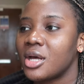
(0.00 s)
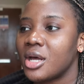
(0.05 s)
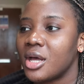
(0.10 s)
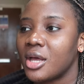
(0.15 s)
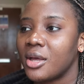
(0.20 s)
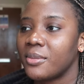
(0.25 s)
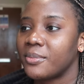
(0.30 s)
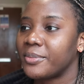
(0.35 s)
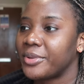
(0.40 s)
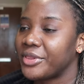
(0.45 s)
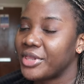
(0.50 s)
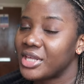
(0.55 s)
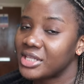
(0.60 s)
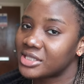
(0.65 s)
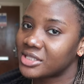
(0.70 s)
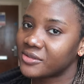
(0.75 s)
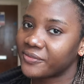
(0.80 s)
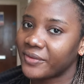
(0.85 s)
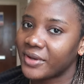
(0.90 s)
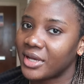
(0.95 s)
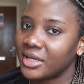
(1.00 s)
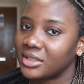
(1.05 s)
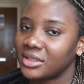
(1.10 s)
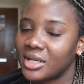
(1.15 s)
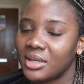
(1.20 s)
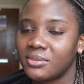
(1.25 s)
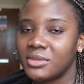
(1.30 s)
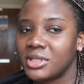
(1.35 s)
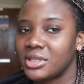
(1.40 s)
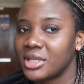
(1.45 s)
But that's fine.
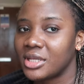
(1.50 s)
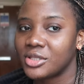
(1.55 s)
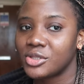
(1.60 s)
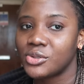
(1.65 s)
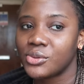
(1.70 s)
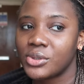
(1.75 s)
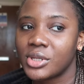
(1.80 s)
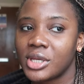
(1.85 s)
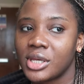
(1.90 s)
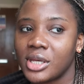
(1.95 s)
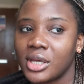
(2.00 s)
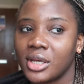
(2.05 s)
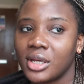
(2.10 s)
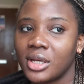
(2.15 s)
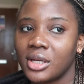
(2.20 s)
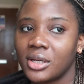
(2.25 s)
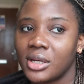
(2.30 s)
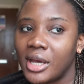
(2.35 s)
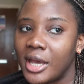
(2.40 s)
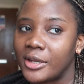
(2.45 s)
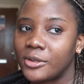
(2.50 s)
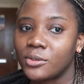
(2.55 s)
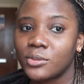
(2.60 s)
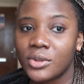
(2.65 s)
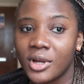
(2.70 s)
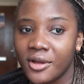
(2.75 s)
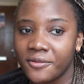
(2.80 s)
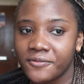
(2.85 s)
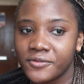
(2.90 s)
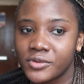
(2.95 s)
I mean, that's okay. I
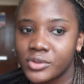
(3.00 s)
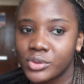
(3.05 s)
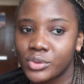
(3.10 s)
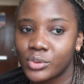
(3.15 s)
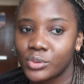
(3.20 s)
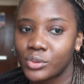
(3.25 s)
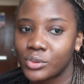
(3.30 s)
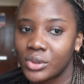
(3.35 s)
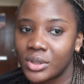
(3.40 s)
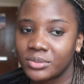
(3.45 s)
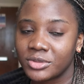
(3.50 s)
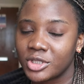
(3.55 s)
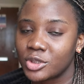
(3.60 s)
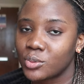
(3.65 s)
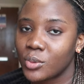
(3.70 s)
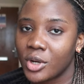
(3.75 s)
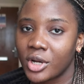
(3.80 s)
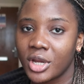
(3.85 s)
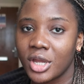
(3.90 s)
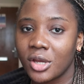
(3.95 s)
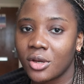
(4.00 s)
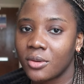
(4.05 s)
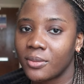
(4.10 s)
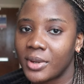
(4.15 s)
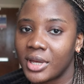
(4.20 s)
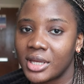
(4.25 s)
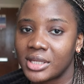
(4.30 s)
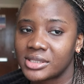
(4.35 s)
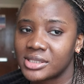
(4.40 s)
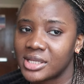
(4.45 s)
don't have school. I'm just working on
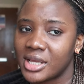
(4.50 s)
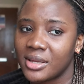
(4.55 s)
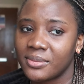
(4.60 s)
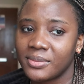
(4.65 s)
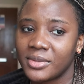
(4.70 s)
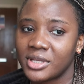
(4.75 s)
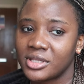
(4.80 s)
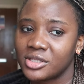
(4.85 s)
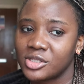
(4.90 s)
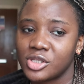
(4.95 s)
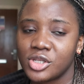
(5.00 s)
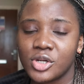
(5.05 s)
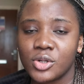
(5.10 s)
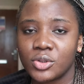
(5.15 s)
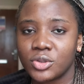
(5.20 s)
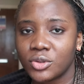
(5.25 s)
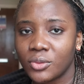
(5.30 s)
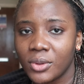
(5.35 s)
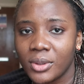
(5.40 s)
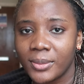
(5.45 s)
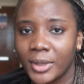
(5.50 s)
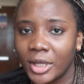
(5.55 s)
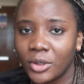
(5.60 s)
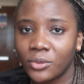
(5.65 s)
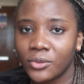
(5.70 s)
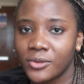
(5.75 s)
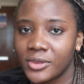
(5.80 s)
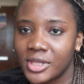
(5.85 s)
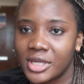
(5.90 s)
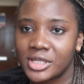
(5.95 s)
my assignments, you know, doing my
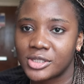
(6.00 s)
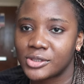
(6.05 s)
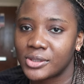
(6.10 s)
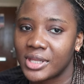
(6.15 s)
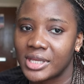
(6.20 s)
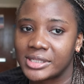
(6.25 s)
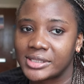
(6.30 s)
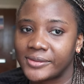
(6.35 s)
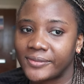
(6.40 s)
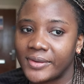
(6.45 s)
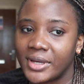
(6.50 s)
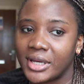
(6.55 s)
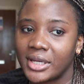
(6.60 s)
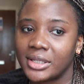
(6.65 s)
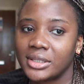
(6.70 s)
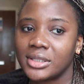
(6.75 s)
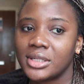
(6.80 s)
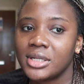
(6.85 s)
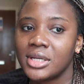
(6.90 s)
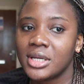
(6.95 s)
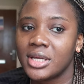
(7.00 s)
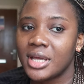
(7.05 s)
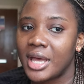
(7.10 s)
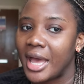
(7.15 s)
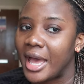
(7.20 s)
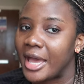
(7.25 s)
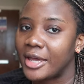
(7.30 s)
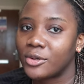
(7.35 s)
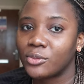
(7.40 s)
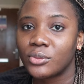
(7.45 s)
own thing. So that's fine.
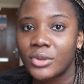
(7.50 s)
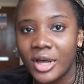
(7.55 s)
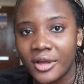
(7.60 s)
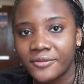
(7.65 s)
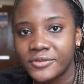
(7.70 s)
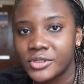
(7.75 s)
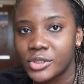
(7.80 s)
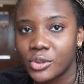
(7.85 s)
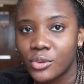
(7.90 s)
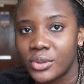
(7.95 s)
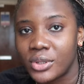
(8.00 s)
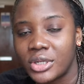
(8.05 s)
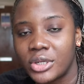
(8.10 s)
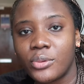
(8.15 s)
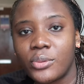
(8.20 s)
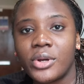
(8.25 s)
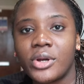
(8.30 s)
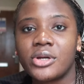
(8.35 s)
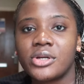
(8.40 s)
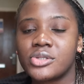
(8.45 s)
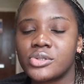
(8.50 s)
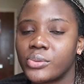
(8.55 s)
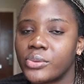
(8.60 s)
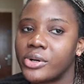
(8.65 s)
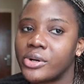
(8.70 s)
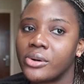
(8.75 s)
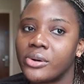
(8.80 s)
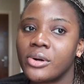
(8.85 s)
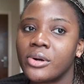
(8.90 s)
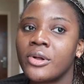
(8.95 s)
I don't have to go anywhere as
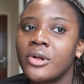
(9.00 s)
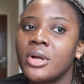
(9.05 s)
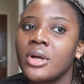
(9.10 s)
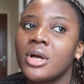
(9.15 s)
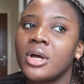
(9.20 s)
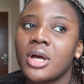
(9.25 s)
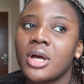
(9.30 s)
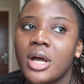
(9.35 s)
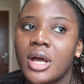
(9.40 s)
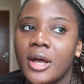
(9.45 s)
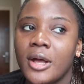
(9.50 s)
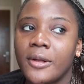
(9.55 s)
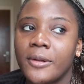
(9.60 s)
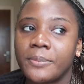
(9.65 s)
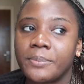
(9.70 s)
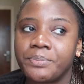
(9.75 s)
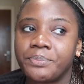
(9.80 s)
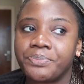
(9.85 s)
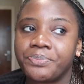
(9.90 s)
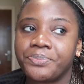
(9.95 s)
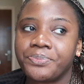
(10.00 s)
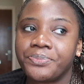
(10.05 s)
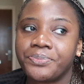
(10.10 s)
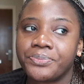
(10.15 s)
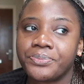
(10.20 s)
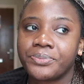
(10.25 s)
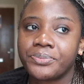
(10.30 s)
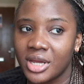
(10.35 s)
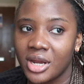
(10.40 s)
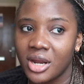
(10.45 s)
well.
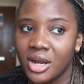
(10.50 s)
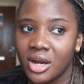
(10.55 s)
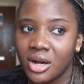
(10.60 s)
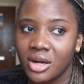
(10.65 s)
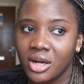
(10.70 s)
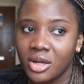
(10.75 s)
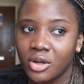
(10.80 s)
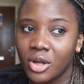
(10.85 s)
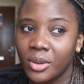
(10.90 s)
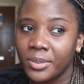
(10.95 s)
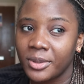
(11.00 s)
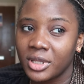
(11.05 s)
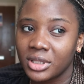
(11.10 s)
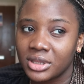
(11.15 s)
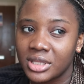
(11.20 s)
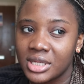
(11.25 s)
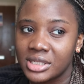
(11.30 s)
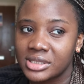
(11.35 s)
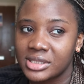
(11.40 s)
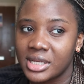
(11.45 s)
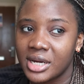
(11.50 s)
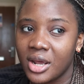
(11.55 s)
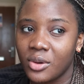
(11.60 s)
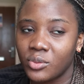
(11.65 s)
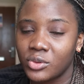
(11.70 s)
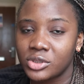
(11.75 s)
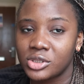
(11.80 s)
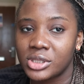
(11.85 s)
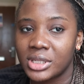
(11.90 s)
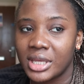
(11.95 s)
There are a couple of things that I
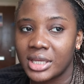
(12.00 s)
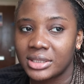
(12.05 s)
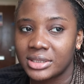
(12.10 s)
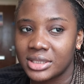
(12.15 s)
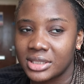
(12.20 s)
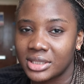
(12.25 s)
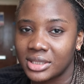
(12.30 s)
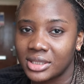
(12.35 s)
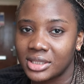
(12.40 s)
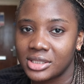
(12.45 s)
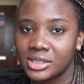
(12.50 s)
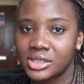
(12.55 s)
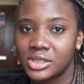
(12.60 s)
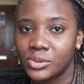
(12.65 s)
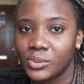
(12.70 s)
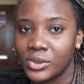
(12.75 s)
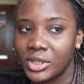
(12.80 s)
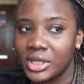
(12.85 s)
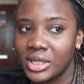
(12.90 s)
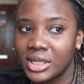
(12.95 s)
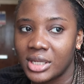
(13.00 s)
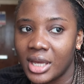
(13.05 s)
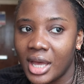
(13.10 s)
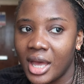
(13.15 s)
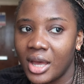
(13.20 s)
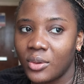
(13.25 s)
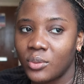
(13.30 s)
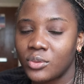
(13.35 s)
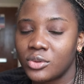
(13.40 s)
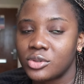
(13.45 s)
want to get done this week.
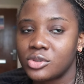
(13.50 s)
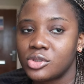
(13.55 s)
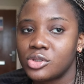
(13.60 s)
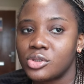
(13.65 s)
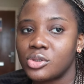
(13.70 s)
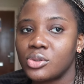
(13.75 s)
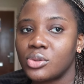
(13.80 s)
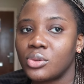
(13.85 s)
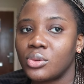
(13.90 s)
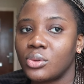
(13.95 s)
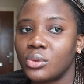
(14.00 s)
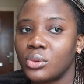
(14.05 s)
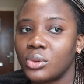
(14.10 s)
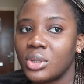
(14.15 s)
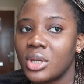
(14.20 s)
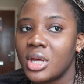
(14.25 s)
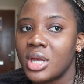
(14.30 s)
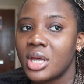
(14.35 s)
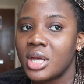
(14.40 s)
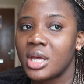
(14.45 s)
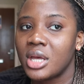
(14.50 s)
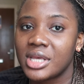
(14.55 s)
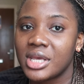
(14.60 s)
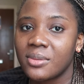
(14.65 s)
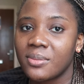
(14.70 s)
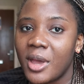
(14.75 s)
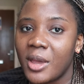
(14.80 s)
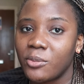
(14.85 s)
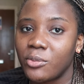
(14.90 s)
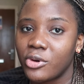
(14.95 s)
I want to
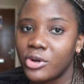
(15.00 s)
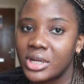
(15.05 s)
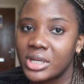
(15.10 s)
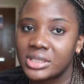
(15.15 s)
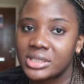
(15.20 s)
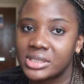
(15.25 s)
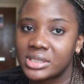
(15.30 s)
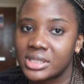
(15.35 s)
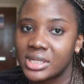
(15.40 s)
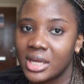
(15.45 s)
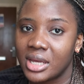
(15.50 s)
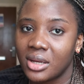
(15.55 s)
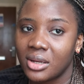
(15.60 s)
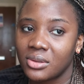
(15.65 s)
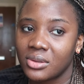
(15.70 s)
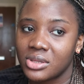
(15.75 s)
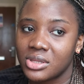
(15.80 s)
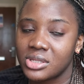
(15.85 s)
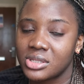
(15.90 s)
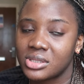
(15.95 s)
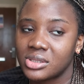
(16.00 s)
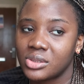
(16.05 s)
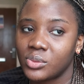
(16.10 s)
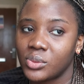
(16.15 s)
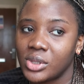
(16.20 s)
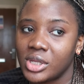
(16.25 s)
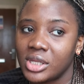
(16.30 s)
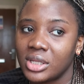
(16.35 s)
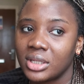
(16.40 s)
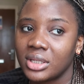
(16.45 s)
take my braids down this
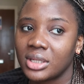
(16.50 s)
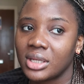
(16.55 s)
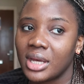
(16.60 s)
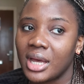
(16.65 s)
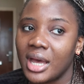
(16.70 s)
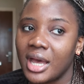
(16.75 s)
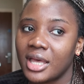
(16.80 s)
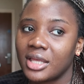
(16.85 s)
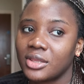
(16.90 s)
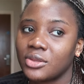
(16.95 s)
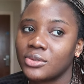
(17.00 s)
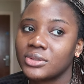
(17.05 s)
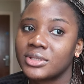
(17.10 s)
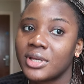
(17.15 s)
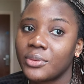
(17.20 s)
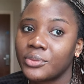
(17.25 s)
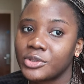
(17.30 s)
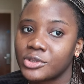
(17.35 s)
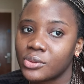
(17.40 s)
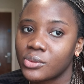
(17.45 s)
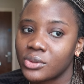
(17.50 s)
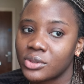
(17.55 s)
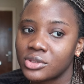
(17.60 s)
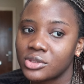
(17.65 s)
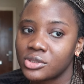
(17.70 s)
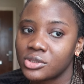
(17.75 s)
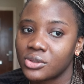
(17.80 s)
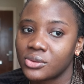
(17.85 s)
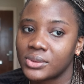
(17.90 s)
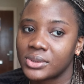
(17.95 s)
week. I thought I was
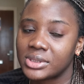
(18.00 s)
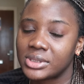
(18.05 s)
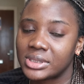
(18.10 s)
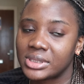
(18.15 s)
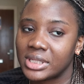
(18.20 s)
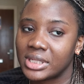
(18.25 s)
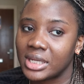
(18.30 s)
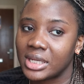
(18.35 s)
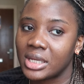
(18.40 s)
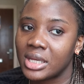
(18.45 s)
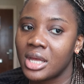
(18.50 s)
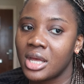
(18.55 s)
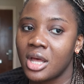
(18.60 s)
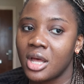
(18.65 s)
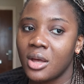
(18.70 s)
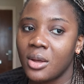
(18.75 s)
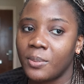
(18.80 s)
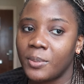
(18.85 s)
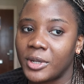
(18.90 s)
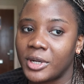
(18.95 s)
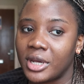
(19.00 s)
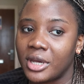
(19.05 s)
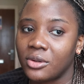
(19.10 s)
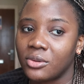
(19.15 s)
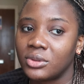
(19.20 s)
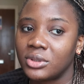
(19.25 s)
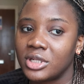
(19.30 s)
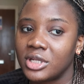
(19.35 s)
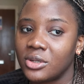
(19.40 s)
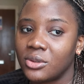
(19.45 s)
going to do it today, but I
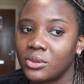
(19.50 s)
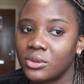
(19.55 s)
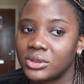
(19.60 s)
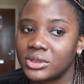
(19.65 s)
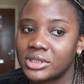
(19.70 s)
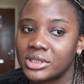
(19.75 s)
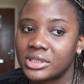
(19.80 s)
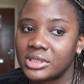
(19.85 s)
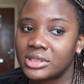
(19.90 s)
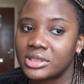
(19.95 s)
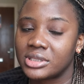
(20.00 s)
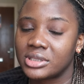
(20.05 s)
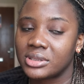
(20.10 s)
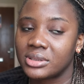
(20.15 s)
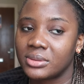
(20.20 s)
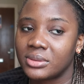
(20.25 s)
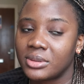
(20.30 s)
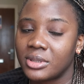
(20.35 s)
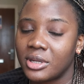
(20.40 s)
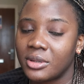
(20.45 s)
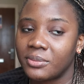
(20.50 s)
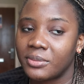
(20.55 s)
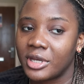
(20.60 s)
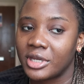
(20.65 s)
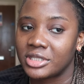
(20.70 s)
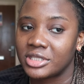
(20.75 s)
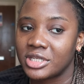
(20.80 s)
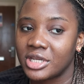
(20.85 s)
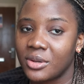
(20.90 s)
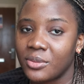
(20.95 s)
only ordered
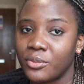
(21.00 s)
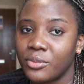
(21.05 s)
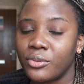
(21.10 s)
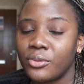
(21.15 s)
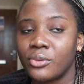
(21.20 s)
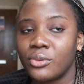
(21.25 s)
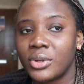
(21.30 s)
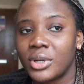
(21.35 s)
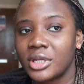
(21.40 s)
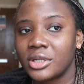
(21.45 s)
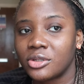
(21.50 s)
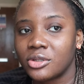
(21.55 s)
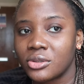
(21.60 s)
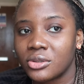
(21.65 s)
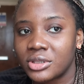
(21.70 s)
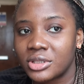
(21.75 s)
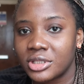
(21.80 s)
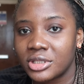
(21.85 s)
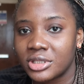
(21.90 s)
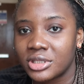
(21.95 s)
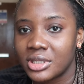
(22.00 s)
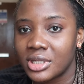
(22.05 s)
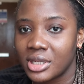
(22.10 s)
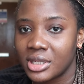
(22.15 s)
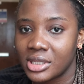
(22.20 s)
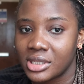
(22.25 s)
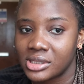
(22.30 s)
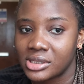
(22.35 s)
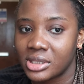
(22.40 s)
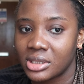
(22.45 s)
my shampoo and conditioner
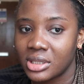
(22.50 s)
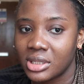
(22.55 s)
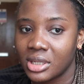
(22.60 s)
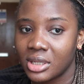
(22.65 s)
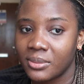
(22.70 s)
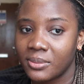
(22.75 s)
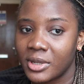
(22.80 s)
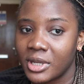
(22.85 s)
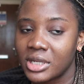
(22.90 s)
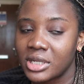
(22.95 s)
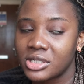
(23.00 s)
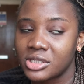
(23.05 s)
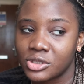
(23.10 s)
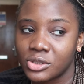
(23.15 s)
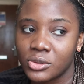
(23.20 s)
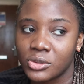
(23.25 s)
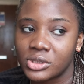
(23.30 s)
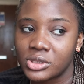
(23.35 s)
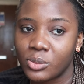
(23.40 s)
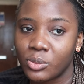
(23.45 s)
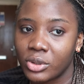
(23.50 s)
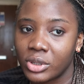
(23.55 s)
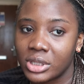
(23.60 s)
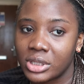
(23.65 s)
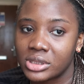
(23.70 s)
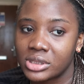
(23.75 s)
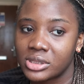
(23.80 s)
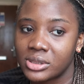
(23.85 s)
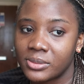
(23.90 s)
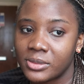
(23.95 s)
yesterday. Megan is going to
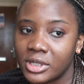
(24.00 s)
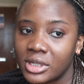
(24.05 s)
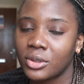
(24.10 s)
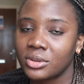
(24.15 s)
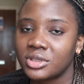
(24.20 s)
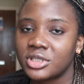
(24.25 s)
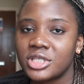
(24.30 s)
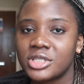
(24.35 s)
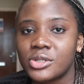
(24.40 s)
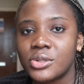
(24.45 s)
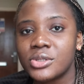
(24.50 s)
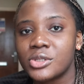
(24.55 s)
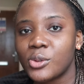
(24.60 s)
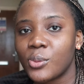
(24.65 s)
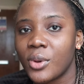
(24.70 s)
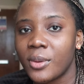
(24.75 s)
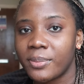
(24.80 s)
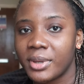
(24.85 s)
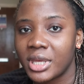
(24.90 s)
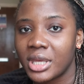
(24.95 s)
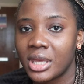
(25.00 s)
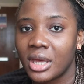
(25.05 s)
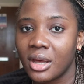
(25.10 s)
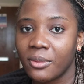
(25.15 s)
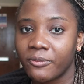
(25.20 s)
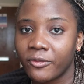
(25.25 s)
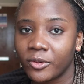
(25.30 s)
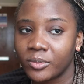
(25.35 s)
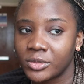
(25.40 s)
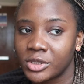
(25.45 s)
bring it to me. She's going to go and pick it
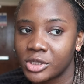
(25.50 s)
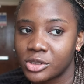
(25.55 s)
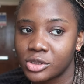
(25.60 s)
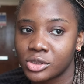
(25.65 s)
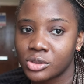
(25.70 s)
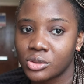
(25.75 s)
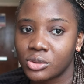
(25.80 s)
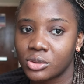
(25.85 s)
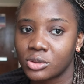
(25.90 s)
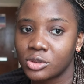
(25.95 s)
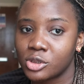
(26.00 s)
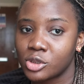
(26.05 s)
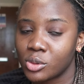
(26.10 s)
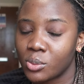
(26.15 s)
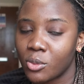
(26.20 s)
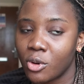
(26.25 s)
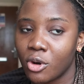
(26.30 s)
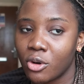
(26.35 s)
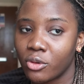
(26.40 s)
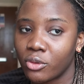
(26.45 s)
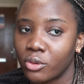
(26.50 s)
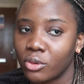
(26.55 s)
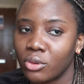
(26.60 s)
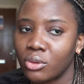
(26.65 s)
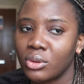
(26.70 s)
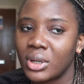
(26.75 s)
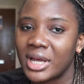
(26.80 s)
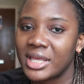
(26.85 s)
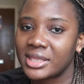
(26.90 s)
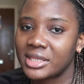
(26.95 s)
up from the store tomorrow, I